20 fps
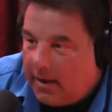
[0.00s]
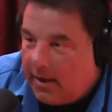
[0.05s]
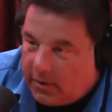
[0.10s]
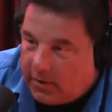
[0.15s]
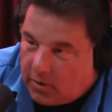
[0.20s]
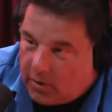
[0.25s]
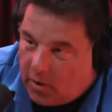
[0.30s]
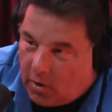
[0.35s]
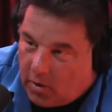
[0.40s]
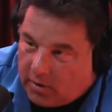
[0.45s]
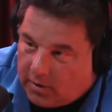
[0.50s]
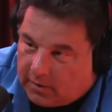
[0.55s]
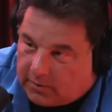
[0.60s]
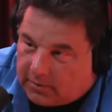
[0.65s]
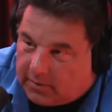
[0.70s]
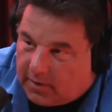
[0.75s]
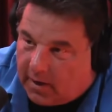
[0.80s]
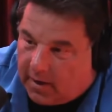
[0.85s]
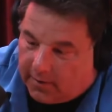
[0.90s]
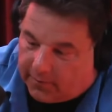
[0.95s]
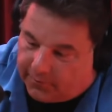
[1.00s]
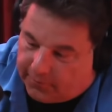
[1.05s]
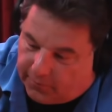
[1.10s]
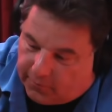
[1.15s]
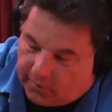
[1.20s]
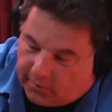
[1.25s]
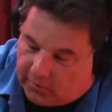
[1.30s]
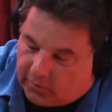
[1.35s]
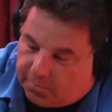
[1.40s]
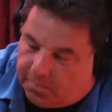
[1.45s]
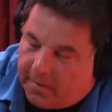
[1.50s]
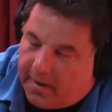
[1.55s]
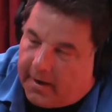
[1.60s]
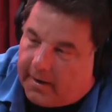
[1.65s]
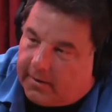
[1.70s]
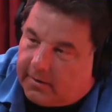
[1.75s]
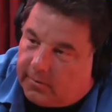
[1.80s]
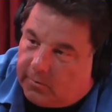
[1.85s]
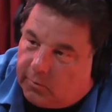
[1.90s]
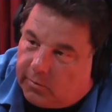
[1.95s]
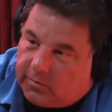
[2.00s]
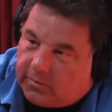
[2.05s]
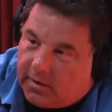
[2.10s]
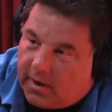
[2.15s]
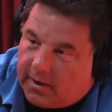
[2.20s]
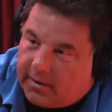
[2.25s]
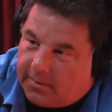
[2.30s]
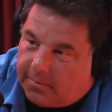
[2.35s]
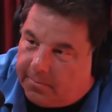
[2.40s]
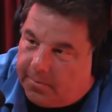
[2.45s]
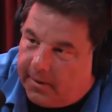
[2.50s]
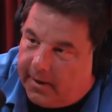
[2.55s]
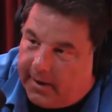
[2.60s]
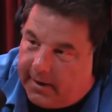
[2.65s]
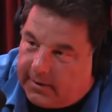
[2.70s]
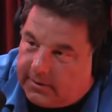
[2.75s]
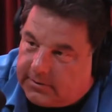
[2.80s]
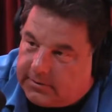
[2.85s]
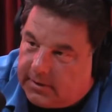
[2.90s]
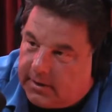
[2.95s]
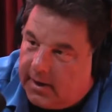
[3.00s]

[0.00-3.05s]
Know your stuff. Respect what's on the page.